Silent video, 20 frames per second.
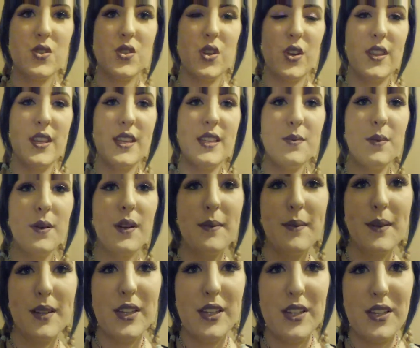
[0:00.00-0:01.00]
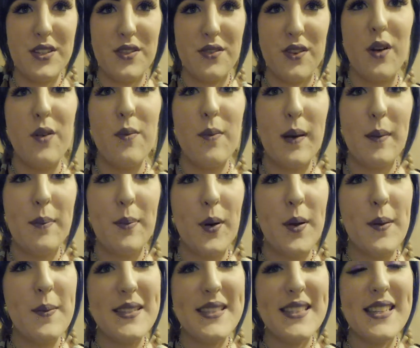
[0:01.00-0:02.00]
So this one I'm going to use to write all my
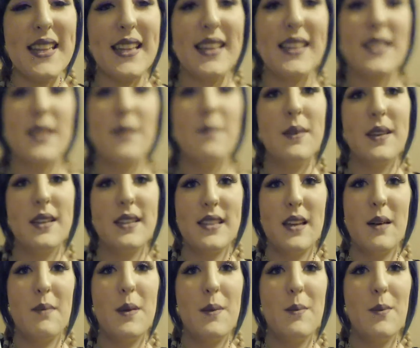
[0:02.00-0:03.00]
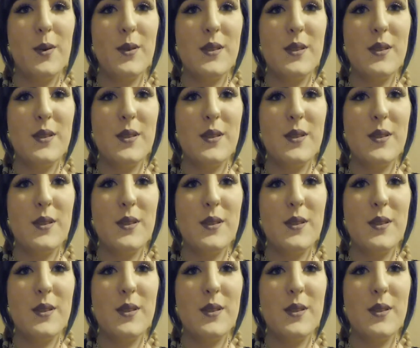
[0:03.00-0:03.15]
appointments and things in because there'll be more